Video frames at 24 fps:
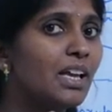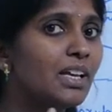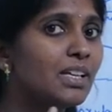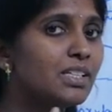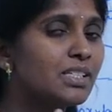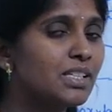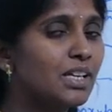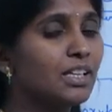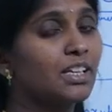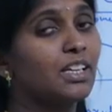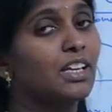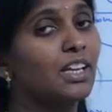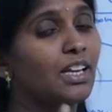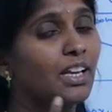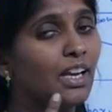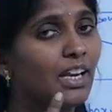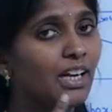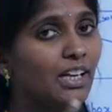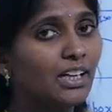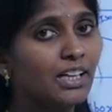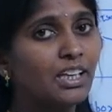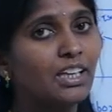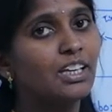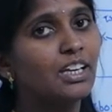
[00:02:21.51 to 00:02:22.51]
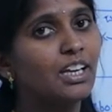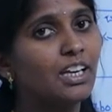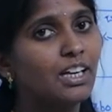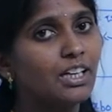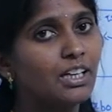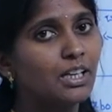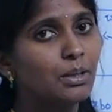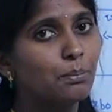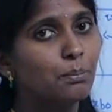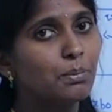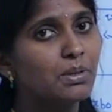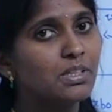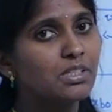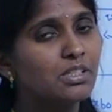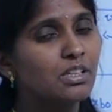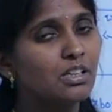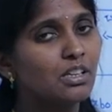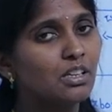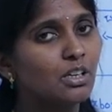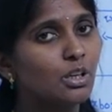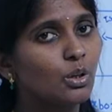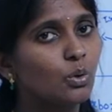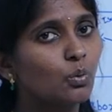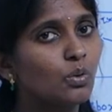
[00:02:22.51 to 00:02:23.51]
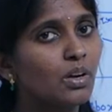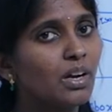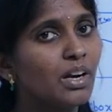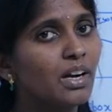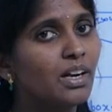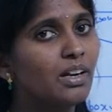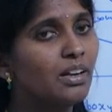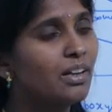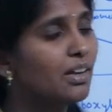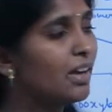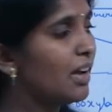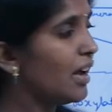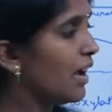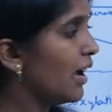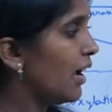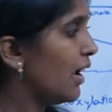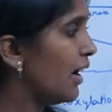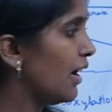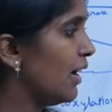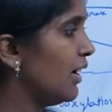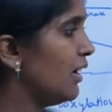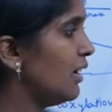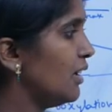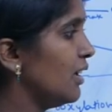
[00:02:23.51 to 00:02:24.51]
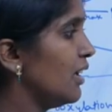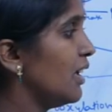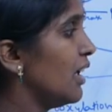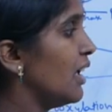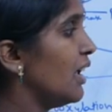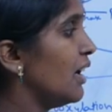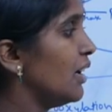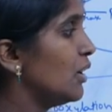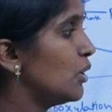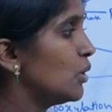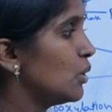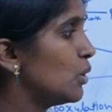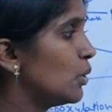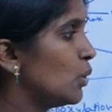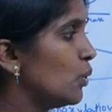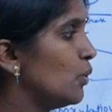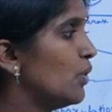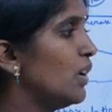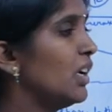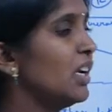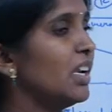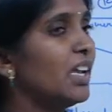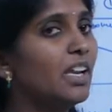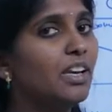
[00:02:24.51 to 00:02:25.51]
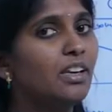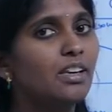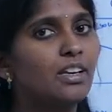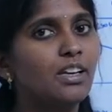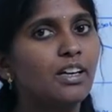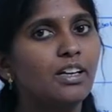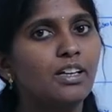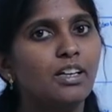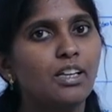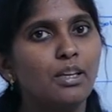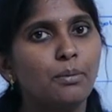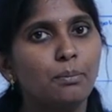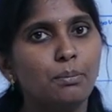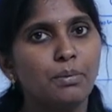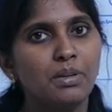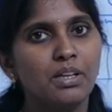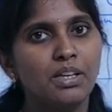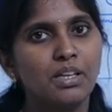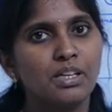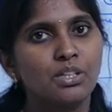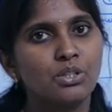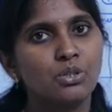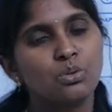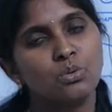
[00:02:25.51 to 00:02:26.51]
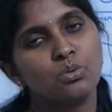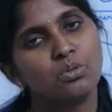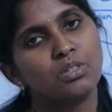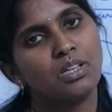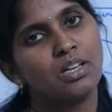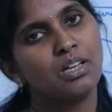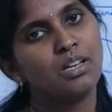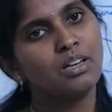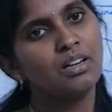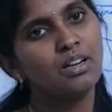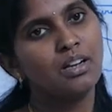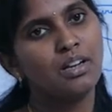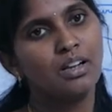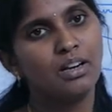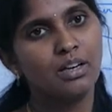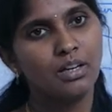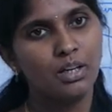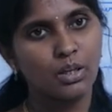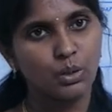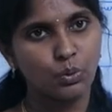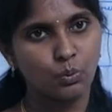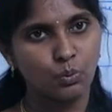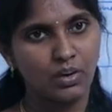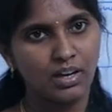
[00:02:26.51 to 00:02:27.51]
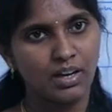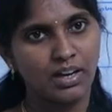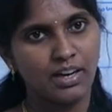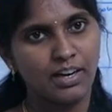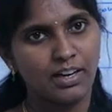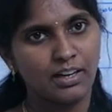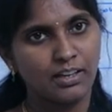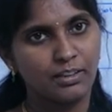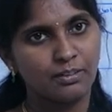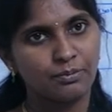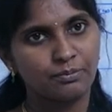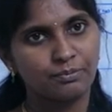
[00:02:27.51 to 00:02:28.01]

sorry, eighteen A T Ps are required and twelve N A D P H twos are required.